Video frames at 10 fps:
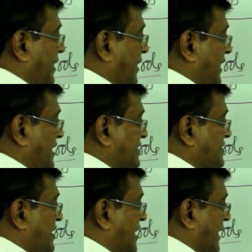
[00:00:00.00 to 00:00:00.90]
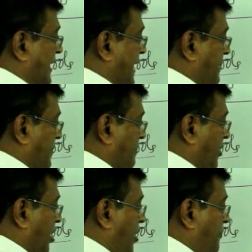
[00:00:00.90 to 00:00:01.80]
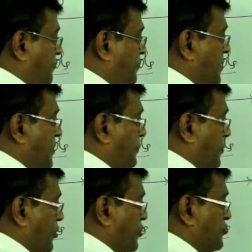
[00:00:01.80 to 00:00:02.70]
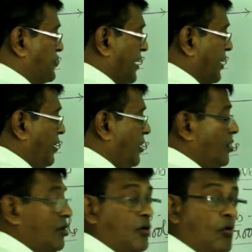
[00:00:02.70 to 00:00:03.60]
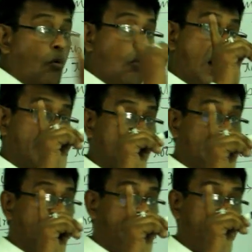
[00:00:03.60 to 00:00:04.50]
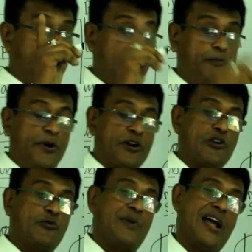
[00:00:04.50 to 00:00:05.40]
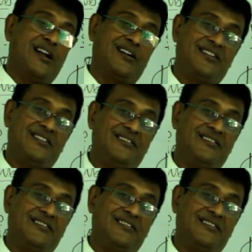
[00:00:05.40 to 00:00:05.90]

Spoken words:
is capable of producing one individual potato plant.